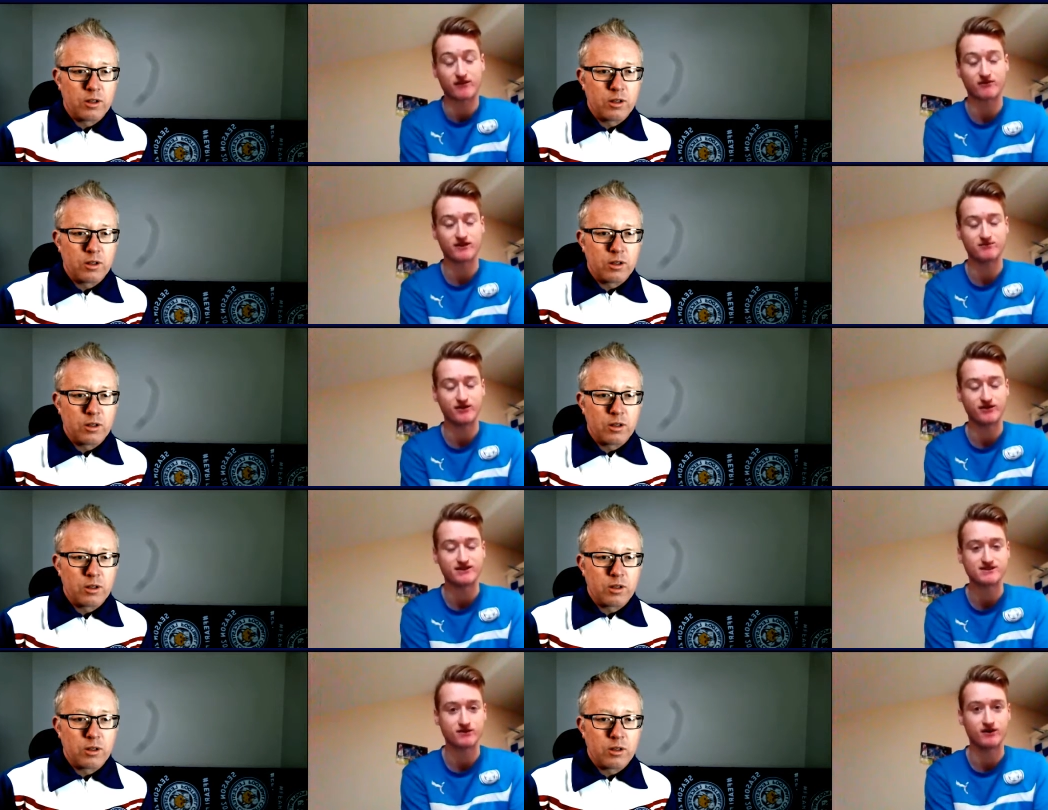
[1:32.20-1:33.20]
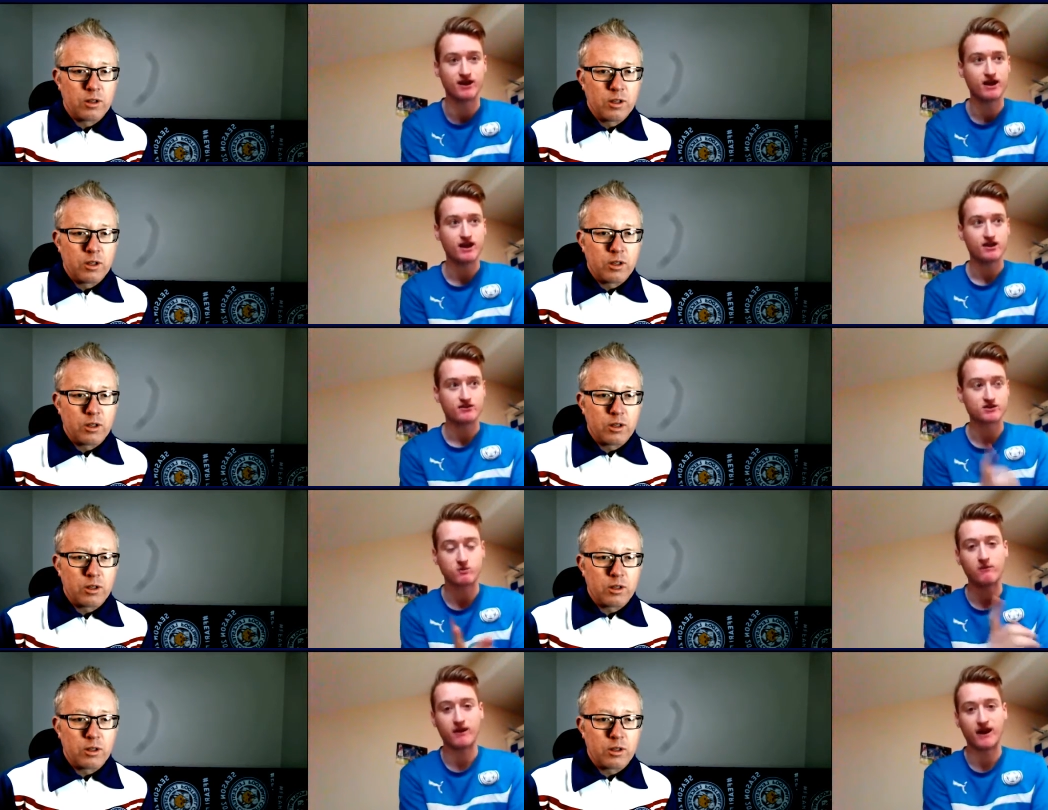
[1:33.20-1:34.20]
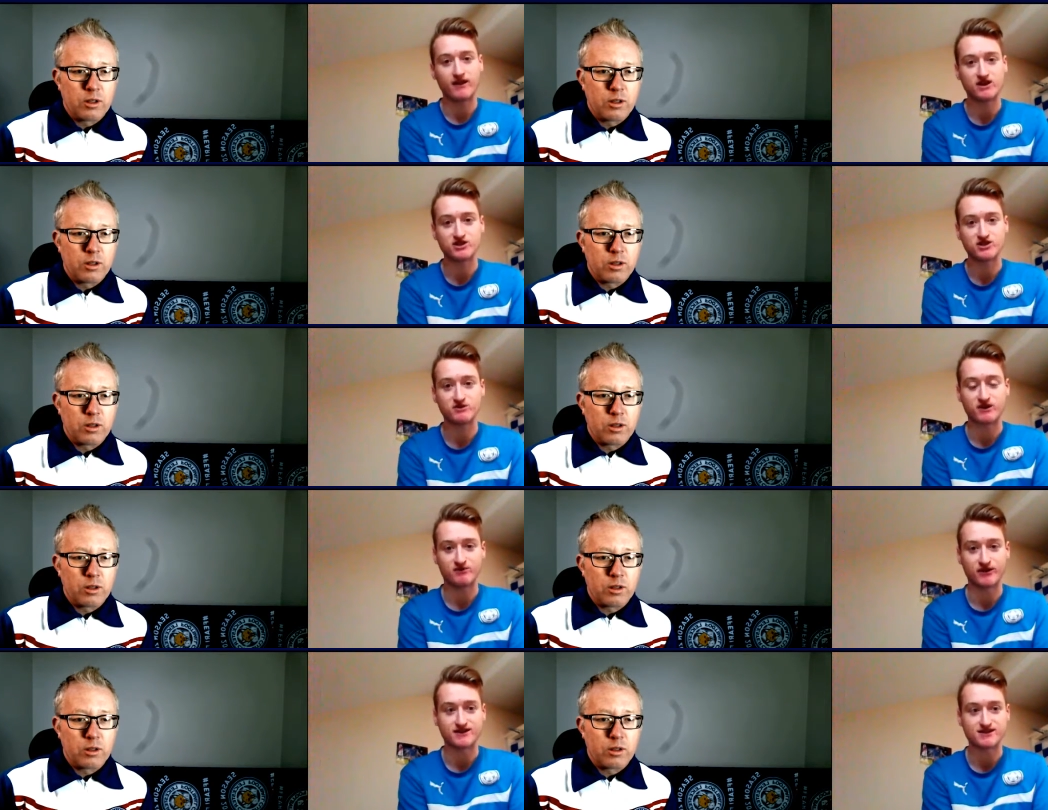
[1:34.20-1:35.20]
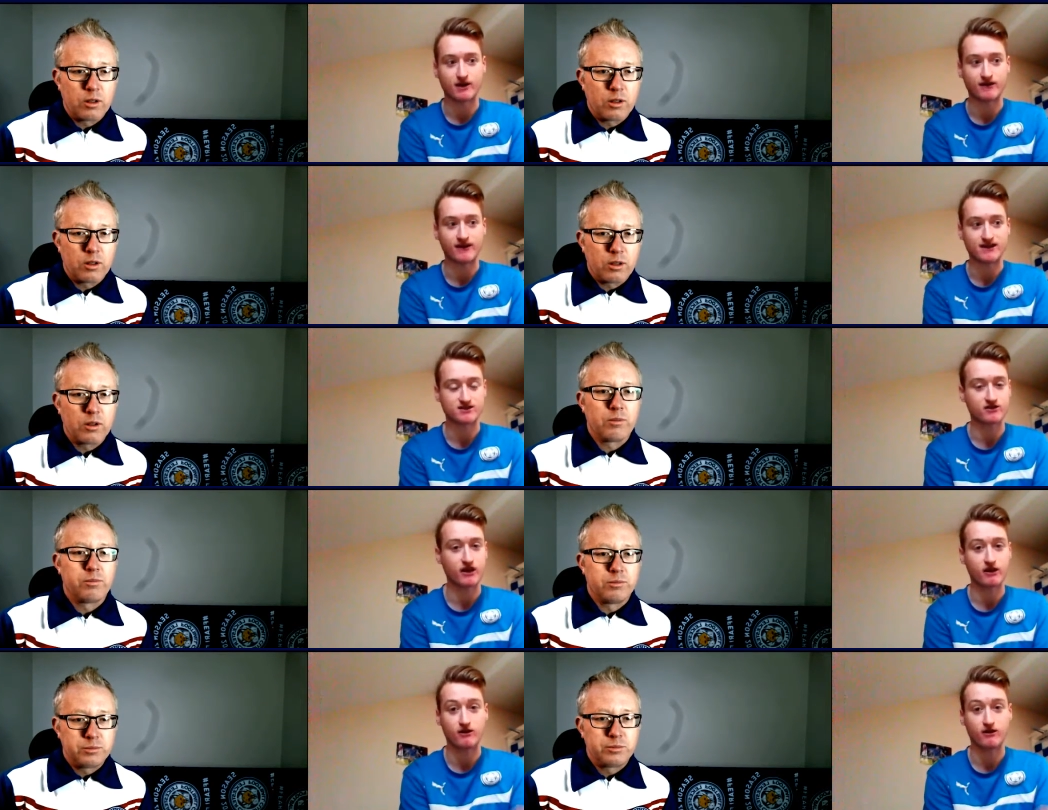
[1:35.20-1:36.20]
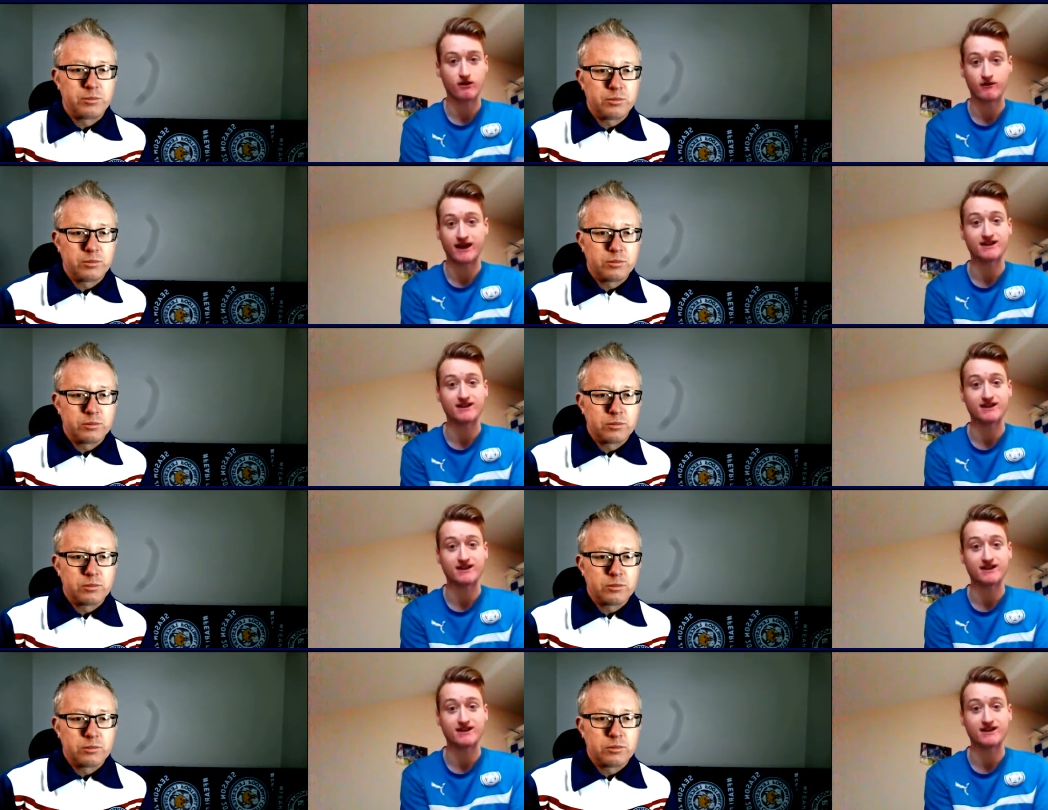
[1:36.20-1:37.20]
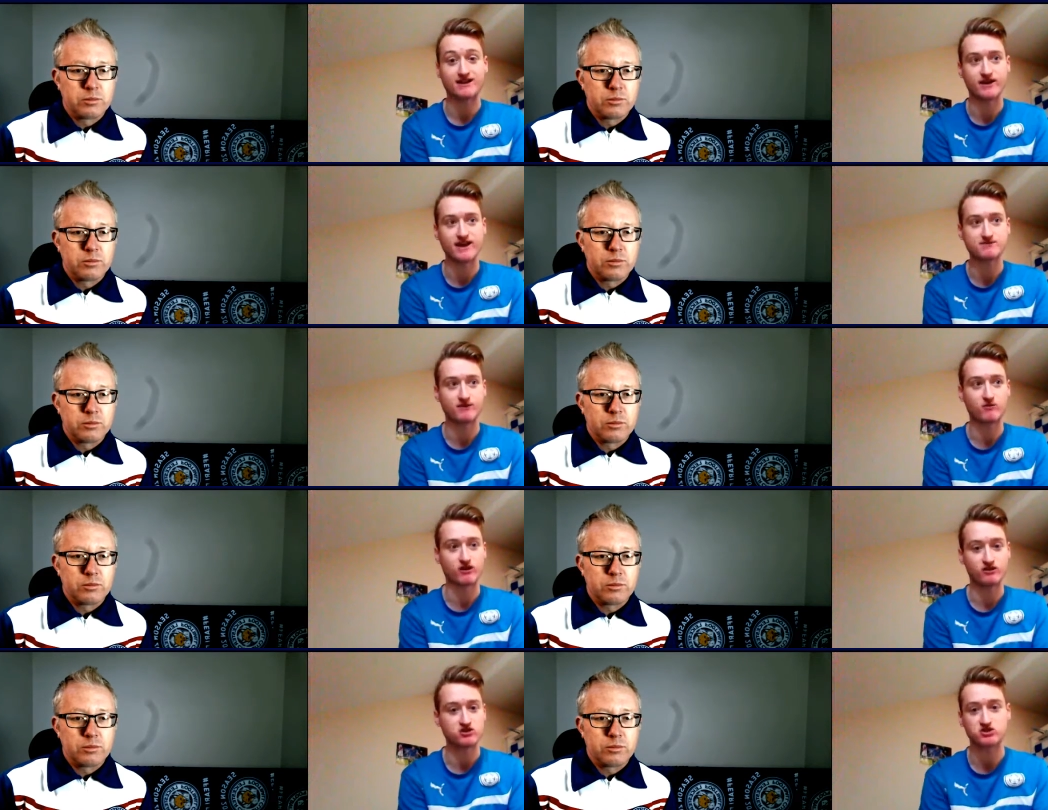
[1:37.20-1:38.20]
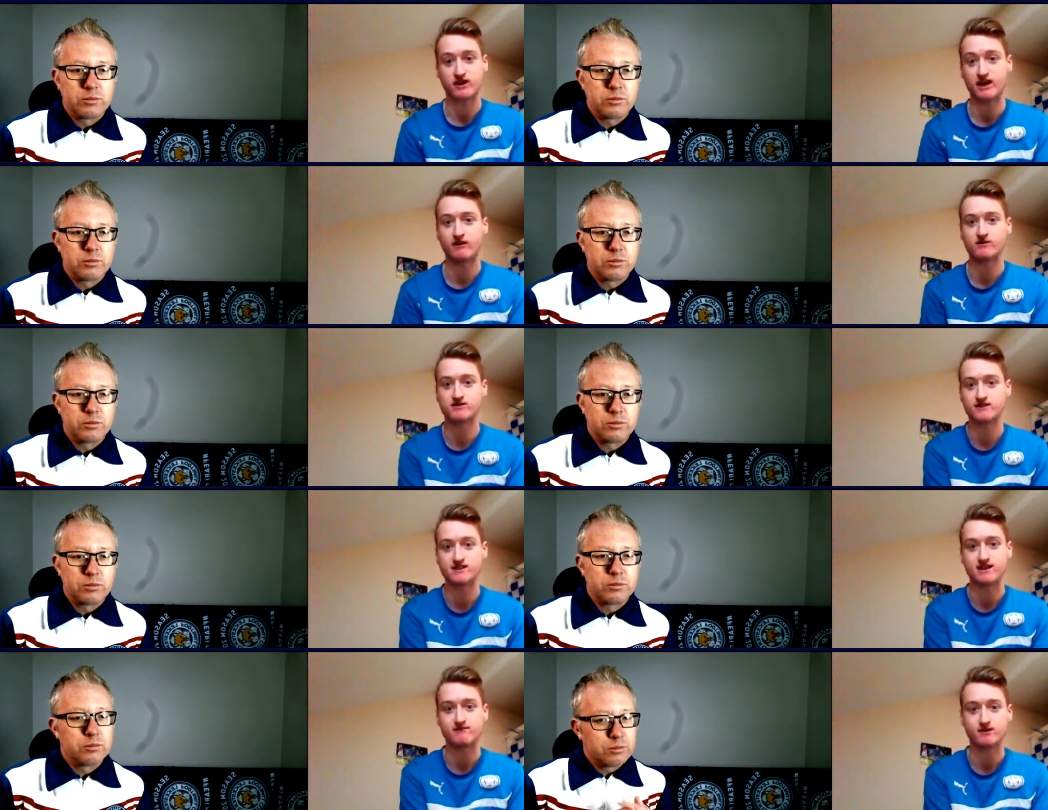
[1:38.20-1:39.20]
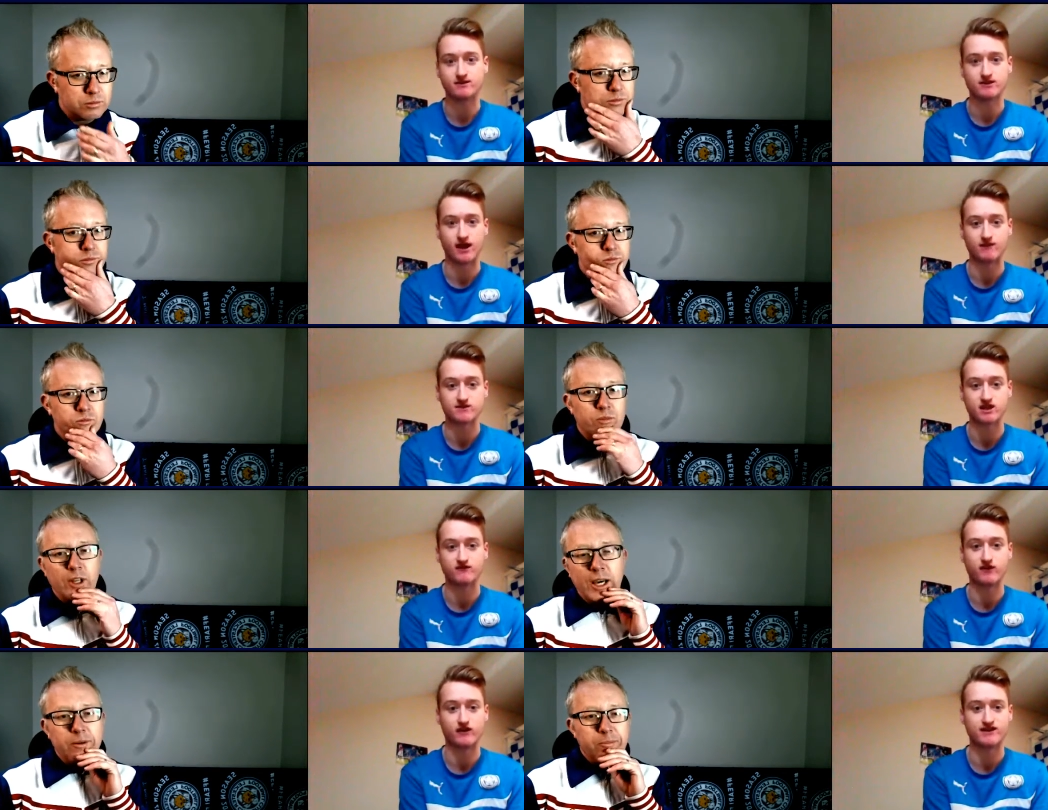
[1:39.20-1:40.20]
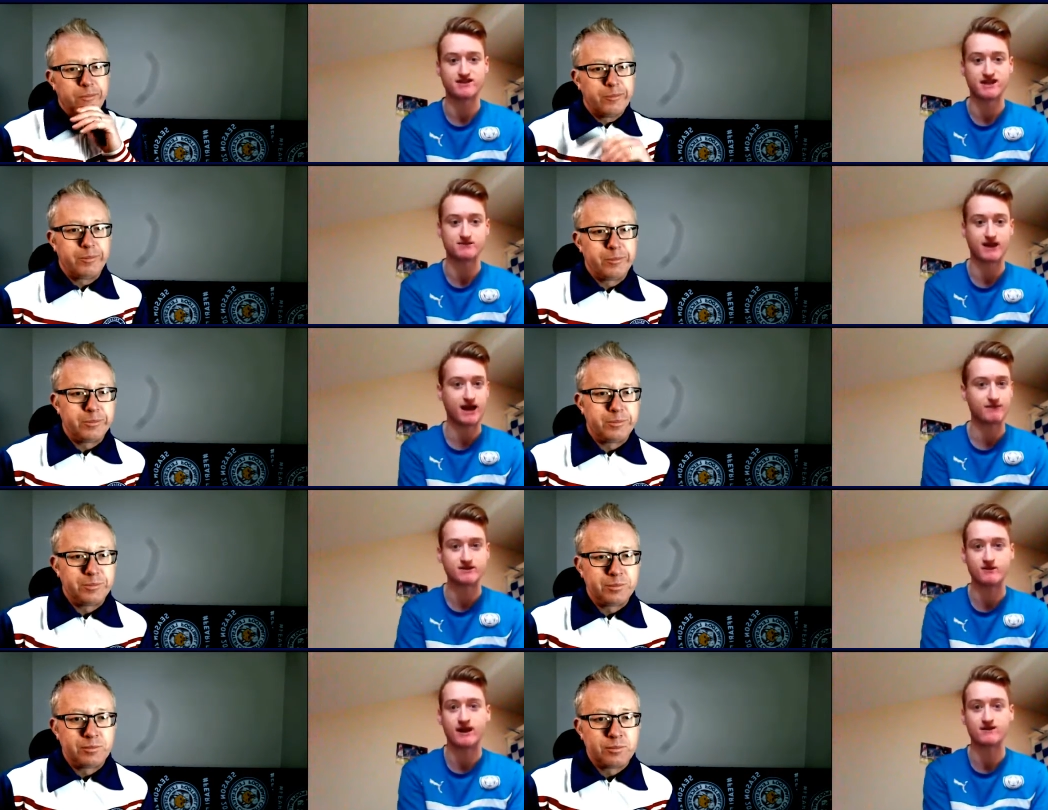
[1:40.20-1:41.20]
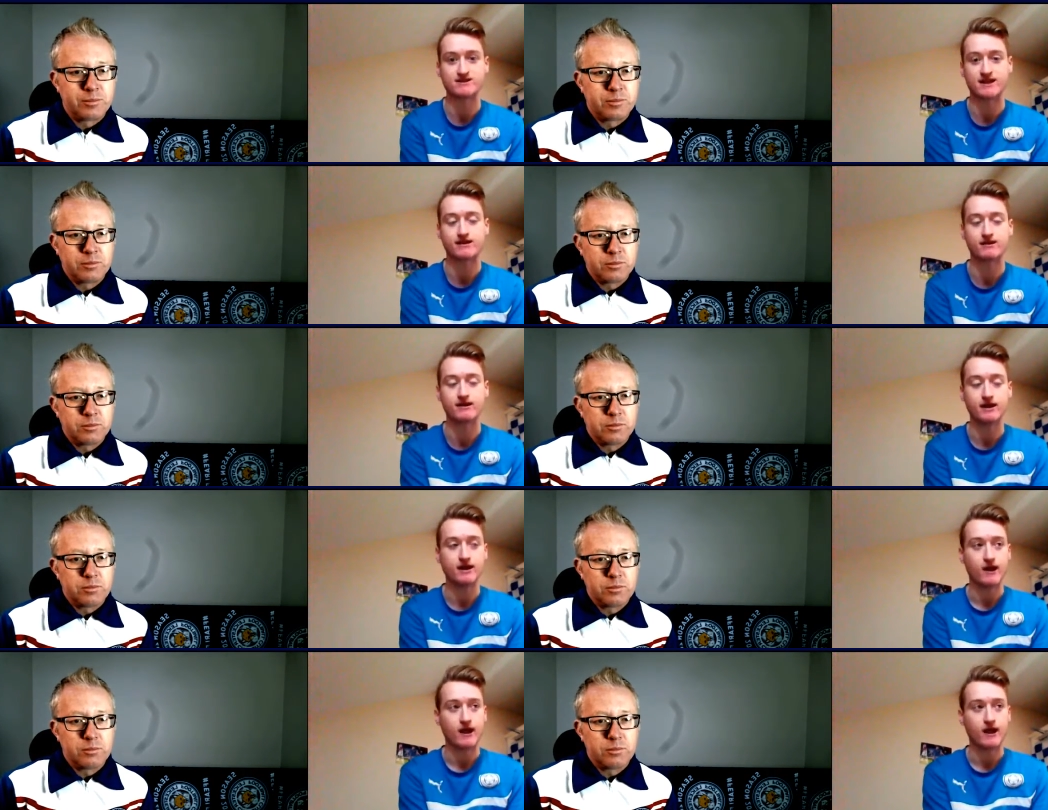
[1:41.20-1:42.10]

Speaker 1: the three points. But there's one player that I do want to point out, and that's N'Golo Kante. Now, he's been one of the unsung heroes of the team um, yeah. so far this season. He's been absolutely outstanding.